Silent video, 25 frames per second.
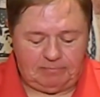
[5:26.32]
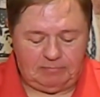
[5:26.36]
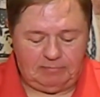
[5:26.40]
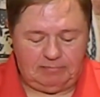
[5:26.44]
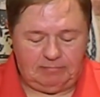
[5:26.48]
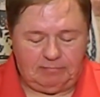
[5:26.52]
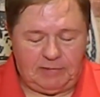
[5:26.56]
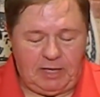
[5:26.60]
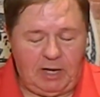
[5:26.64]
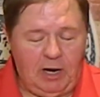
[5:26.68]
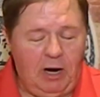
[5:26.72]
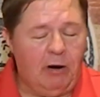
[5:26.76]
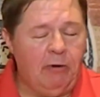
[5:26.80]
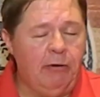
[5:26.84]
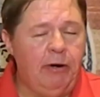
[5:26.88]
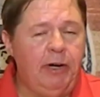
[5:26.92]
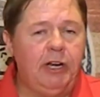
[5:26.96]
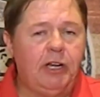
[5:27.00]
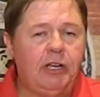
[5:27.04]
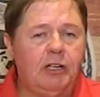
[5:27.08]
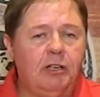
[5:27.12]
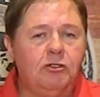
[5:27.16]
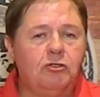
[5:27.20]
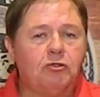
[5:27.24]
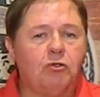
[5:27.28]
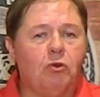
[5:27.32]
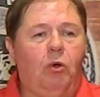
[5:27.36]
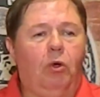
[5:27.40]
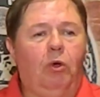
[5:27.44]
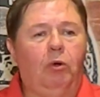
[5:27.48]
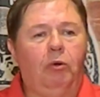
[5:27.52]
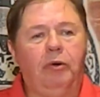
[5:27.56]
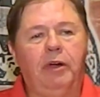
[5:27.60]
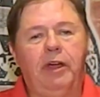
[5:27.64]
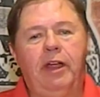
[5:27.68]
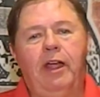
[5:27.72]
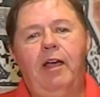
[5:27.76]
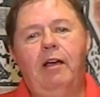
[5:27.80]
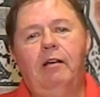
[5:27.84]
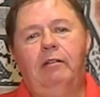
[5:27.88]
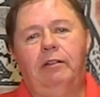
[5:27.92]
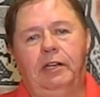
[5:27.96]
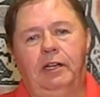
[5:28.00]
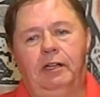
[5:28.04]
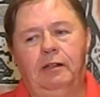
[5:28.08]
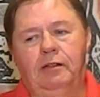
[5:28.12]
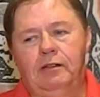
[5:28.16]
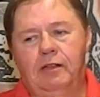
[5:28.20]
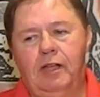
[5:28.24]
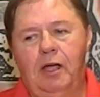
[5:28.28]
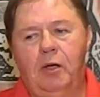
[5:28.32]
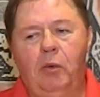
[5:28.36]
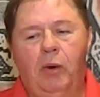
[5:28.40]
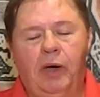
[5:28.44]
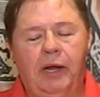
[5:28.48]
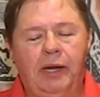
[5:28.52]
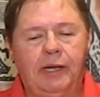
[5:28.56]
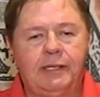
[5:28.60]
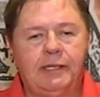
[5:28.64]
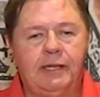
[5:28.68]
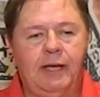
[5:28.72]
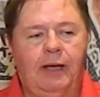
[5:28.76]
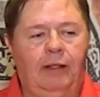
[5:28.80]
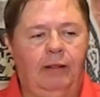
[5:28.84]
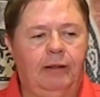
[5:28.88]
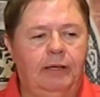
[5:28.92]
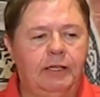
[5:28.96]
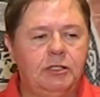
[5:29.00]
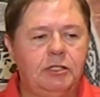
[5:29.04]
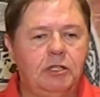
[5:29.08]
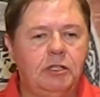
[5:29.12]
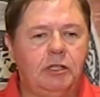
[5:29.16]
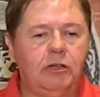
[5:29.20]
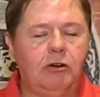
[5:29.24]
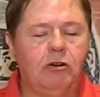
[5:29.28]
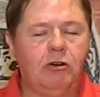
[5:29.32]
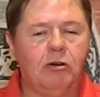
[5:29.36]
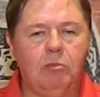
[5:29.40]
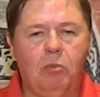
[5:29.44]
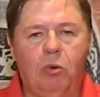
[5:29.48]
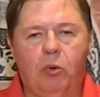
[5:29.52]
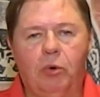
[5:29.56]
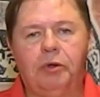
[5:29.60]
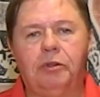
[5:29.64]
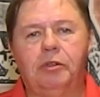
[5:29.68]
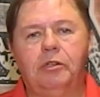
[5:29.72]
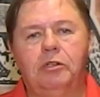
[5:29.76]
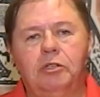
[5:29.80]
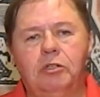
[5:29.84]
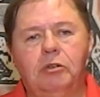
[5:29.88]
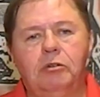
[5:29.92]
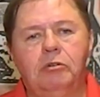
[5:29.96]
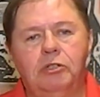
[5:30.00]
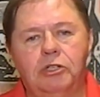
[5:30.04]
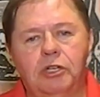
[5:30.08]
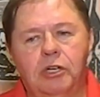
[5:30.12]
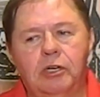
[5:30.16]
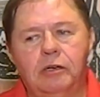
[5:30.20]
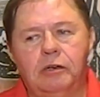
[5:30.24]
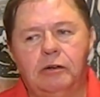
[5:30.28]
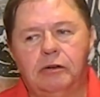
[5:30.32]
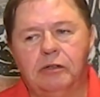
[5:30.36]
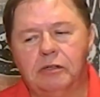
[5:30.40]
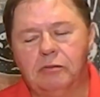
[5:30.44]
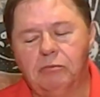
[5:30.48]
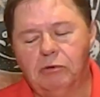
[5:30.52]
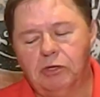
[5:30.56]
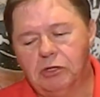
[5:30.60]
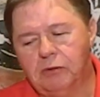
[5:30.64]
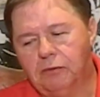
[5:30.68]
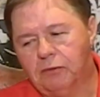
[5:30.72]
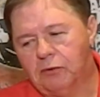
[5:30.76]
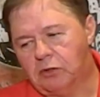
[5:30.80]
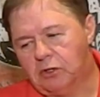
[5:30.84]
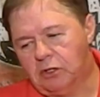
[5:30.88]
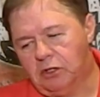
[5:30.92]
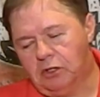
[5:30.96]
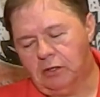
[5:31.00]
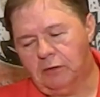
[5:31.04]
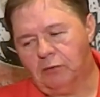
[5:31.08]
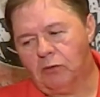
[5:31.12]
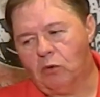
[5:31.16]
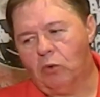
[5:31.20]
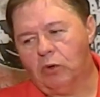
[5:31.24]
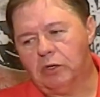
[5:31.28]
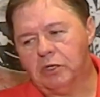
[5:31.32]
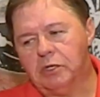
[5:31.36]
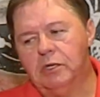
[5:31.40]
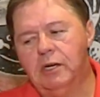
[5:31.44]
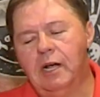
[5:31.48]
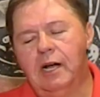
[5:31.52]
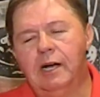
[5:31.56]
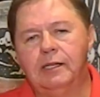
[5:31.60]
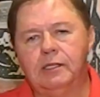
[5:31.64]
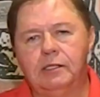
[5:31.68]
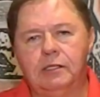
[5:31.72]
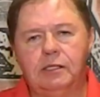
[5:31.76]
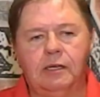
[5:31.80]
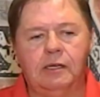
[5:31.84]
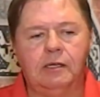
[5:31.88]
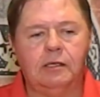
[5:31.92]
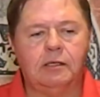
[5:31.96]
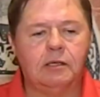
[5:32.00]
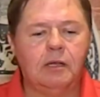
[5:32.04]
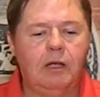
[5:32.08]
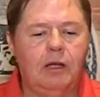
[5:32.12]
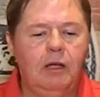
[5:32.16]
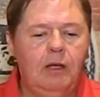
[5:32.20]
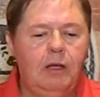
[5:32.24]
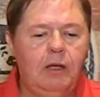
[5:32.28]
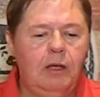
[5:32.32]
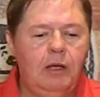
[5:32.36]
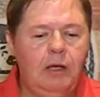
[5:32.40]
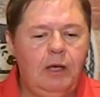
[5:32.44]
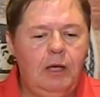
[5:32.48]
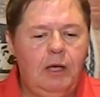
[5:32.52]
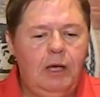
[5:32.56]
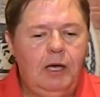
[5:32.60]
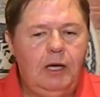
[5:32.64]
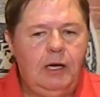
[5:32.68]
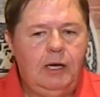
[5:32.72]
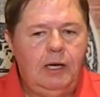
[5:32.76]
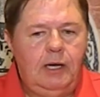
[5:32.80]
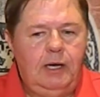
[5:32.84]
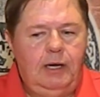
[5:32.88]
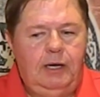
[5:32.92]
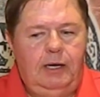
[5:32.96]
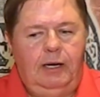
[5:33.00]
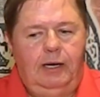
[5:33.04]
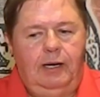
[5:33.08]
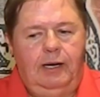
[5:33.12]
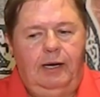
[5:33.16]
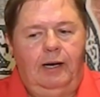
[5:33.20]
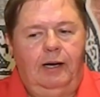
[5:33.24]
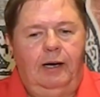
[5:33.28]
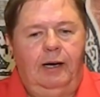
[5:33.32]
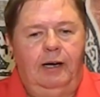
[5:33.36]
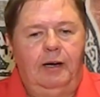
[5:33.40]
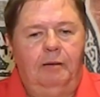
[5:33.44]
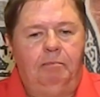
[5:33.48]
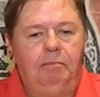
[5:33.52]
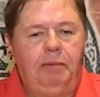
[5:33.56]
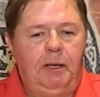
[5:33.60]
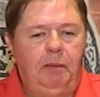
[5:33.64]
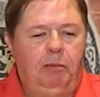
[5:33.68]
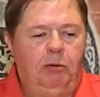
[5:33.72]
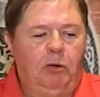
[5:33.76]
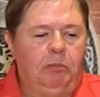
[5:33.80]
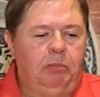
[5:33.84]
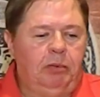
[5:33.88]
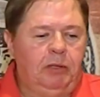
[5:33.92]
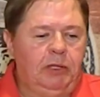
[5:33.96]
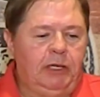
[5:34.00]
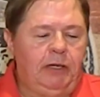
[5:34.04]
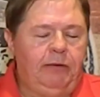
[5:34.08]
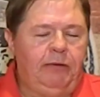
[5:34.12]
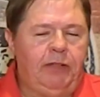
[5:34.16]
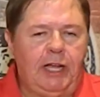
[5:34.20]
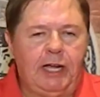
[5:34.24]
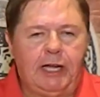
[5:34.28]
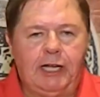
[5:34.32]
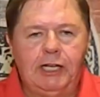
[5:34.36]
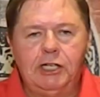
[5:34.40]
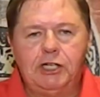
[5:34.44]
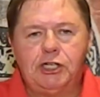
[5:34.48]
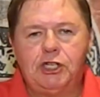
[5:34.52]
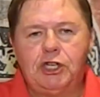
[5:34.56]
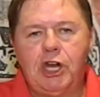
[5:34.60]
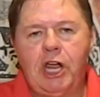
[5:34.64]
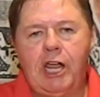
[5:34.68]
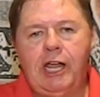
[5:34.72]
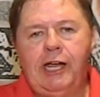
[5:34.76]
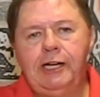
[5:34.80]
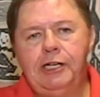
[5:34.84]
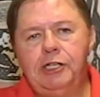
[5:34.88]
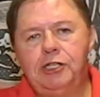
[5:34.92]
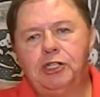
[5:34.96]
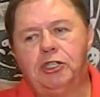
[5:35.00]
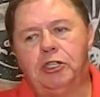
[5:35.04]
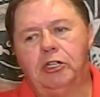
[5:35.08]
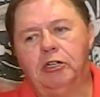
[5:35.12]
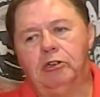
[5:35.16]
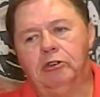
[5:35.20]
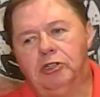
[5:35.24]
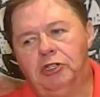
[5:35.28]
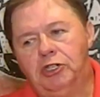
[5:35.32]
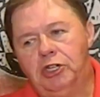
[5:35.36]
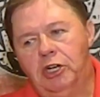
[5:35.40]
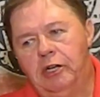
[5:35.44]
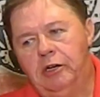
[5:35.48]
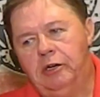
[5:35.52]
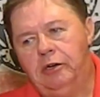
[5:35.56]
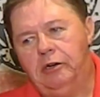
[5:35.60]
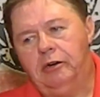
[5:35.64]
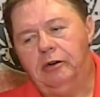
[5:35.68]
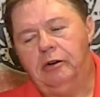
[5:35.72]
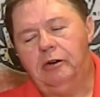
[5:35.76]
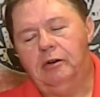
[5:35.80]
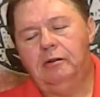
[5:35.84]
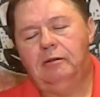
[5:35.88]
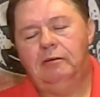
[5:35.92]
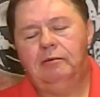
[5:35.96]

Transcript: they already control reality. They want to tell us that there are more than two genders, which is, of course, nonsense. People believe they can change their gender.